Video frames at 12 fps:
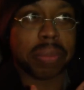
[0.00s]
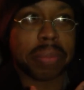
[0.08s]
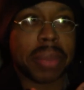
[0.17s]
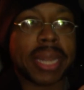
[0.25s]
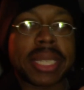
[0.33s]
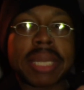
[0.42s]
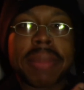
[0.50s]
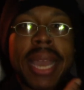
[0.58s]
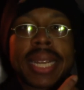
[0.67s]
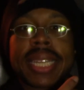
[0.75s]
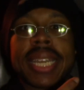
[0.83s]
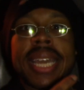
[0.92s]
patched it
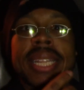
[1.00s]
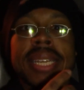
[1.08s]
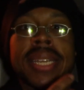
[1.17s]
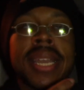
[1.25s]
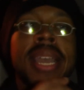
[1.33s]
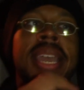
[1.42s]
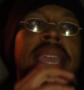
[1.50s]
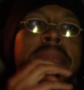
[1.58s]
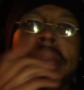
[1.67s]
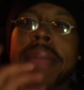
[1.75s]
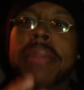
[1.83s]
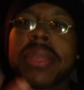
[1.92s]
back together.
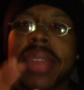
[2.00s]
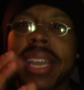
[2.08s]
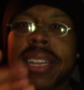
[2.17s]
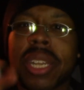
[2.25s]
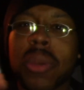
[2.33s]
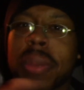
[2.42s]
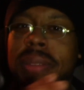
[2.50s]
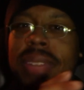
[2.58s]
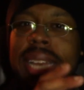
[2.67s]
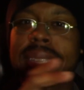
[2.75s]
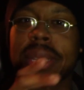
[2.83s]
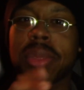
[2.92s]
It made me think a little bit of
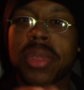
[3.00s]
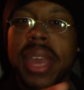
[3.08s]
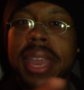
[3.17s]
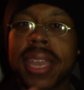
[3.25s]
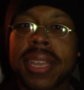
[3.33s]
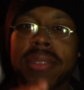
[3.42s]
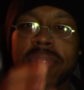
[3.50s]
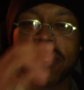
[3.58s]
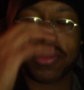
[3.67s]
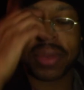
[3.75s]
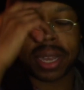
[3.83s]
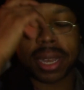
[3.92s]
like the thing
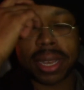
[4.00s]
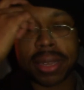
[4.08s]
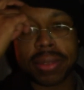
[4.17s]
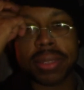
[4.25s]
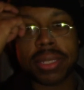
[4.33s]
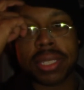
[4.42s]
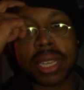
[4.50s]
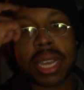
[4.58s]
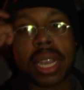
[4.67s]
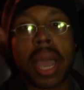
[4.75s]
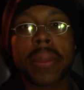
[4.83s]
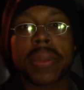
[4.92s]
from uh,
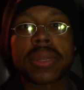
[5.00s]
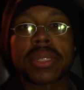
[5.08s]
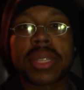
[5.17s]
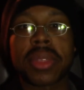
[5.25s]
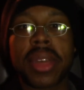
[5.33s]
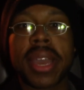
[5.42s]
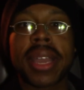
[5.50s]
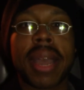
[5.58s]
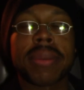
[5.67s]
John Carpenter's The Thing.